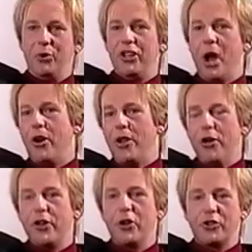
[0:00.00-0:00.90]
Well, you know,
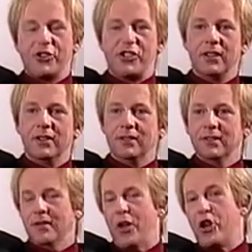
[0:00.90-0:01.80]
I think I'll just
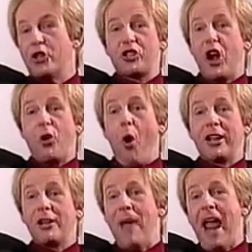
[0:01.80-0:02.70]
go
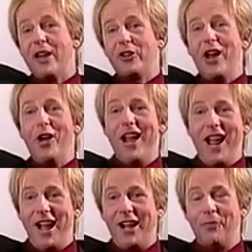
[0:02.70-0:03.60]
quietly mad. You know,
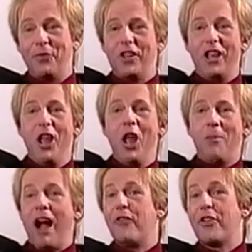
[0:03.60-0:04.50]

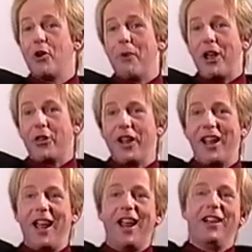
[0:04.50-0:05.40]
I'm halfway there already, I
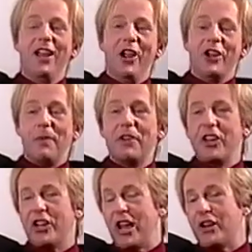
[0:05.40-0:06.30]
think. You know, but
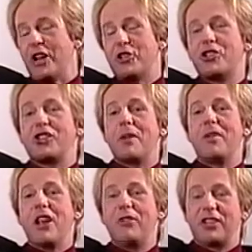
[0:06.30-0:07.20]
can't you just see
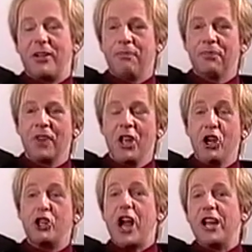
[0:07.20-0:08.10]
me there at
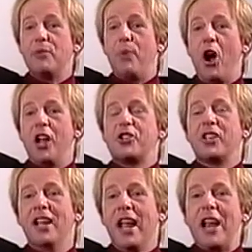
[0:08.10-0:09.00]
Shady
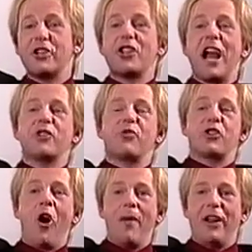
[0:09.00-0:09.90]
Pines Entertainers
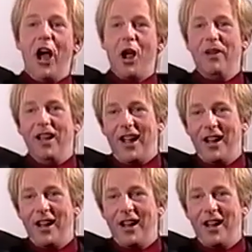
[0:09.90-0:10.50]
Retirement Home?